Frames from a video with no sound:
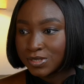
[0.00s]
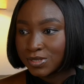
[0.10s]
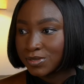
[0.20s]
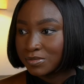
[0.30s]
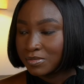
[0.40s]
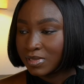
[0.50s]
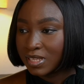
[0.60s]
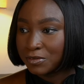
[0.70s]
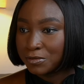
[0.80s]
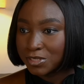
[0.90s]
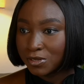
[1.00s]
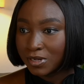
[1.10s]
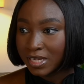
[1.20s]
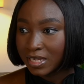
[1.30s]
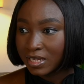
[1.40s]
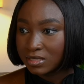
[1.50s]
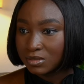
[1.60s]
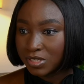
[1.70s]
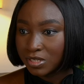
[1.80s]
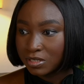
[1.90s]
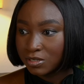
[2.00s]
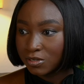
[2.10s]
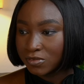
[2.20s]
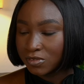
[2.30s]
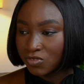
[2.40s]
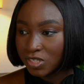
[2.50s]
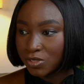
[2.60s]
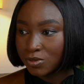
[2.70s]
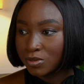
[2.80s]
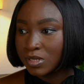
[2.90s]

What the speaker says: So like we saw earlier at the beginning of the video,